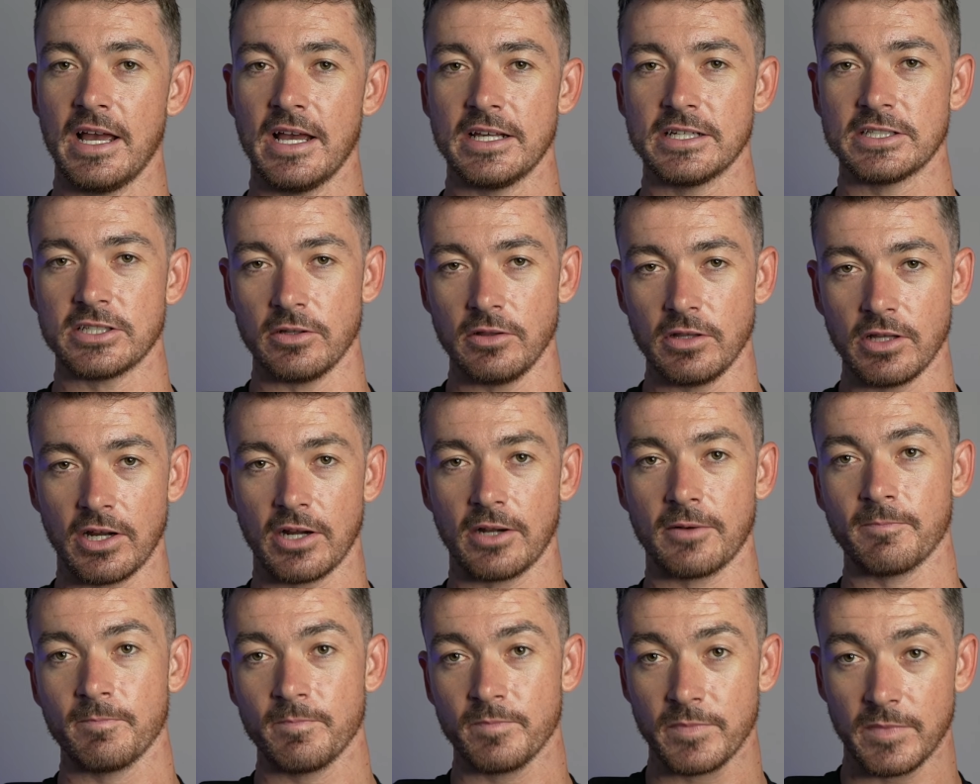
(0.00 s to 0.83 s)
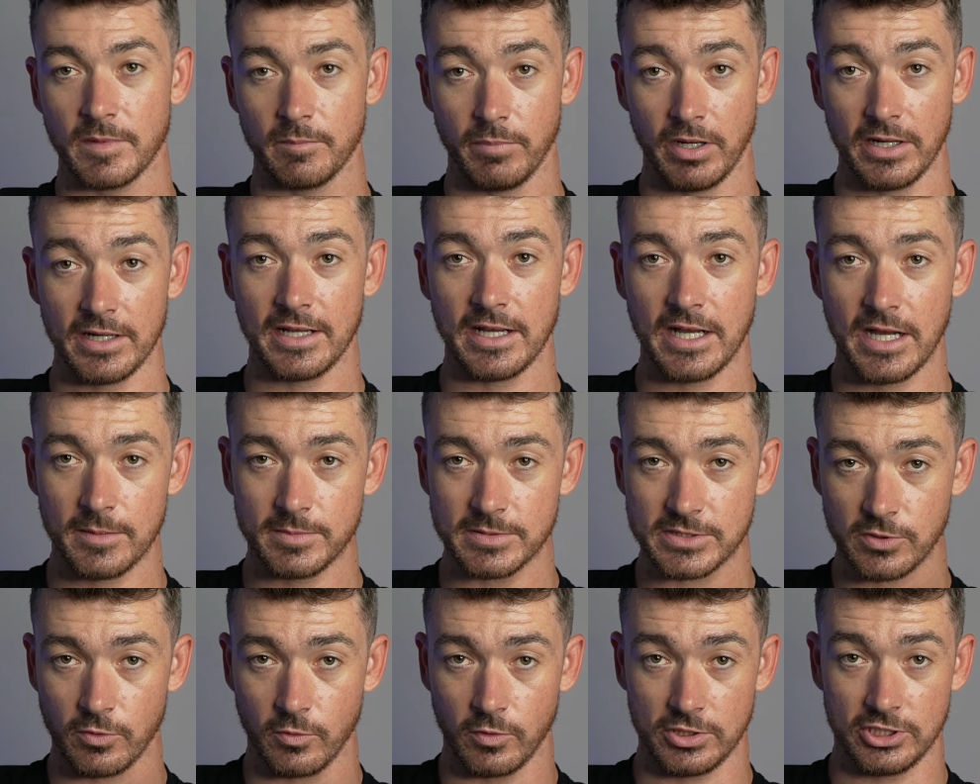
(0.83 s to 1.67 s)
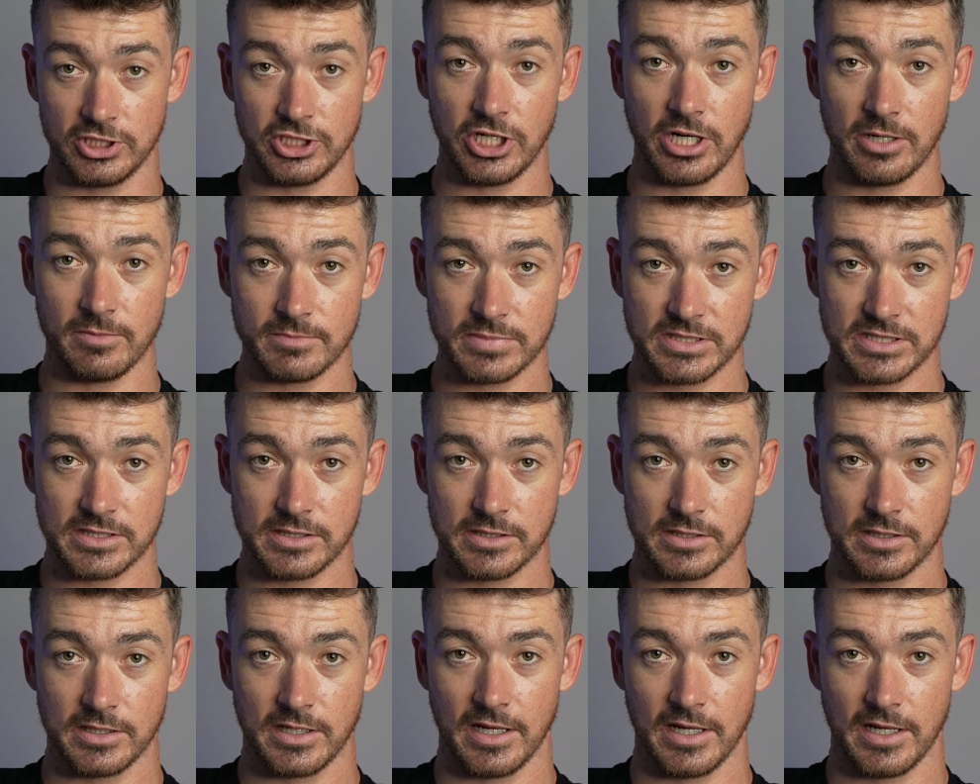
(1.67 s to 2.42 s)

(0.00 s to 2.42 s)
So learn bunny hops or jumps,